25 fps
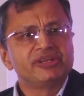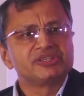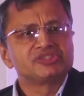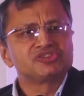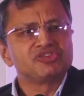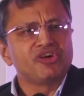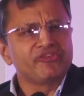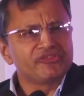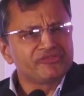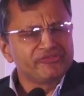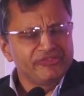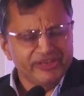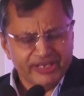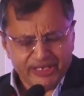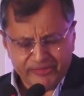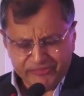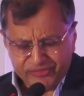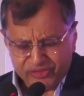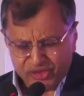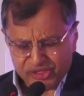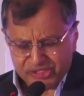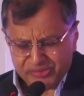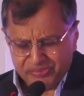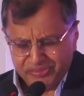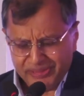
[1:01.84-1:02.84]
where software, of
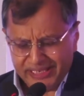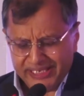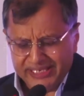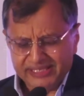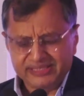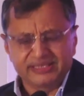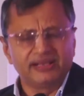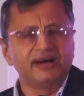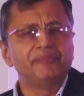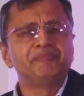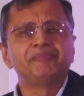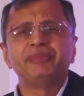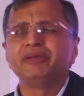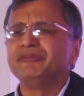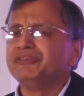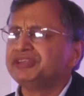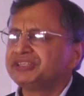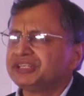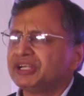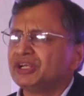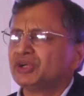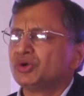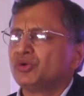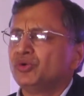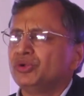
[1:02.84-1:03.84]
course, plays a
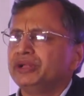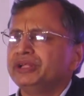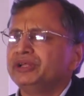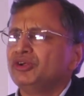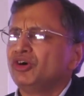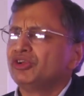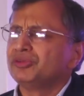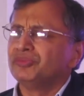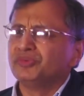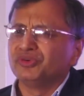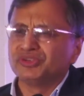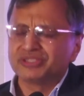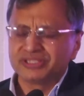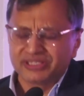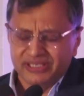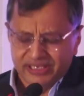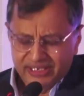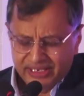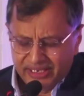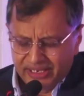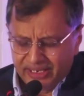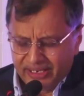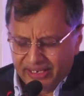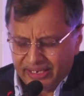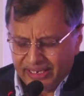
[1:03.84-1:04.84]
pivotal role in almost
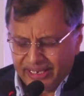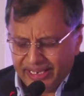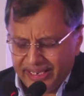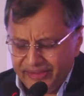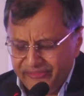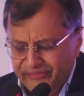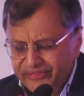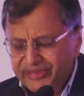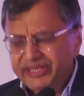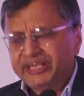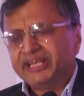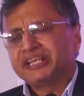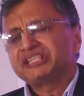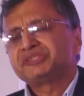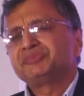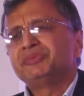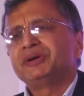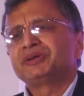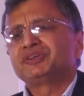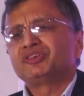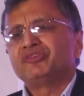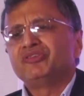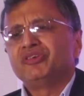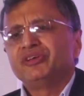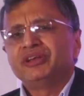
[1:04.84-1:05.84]
every
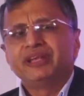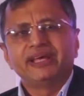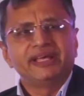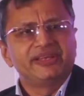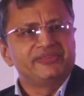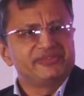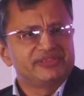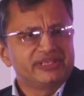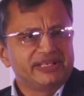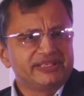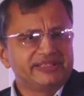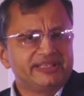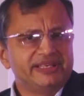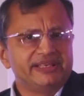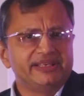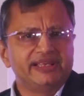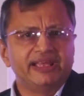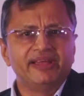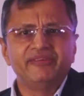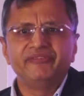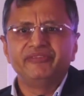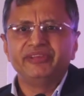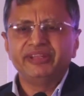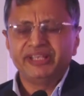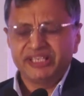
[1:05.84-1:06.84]
aspect of our lives. I think
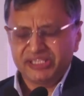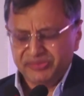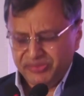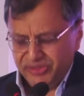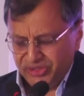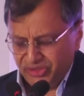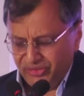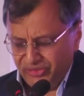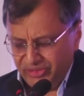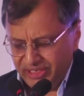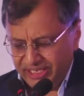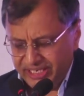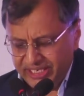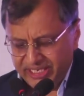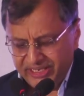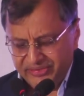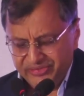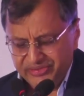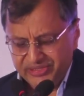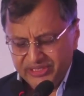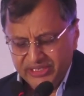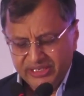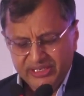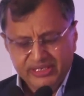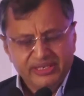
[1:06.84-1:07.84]
every aspect of our
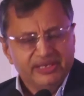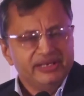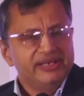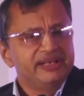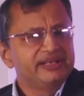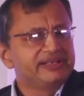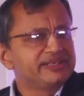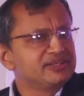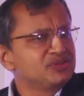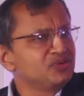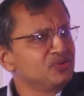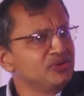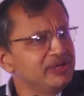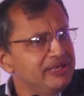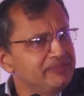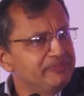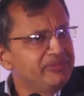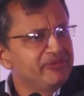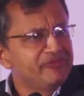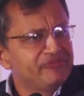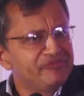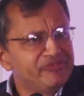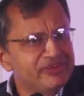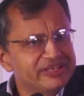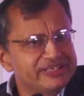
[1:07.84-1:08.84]
lives, it is only
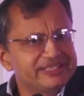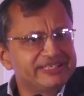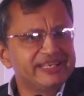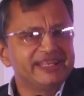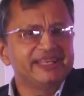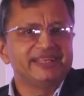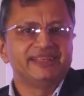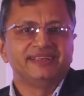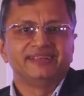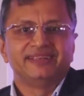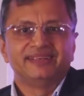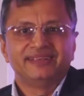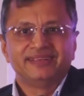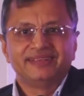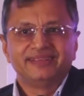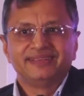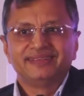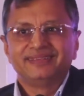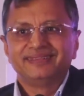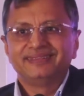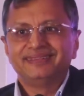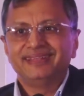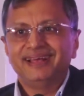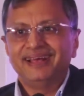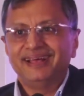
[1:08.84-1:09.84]
befitting
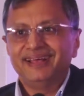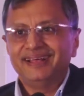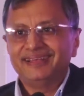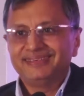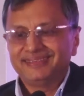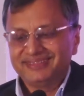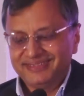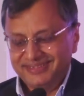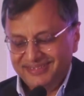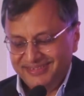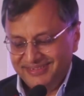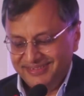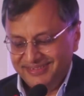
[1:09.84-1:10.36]
that,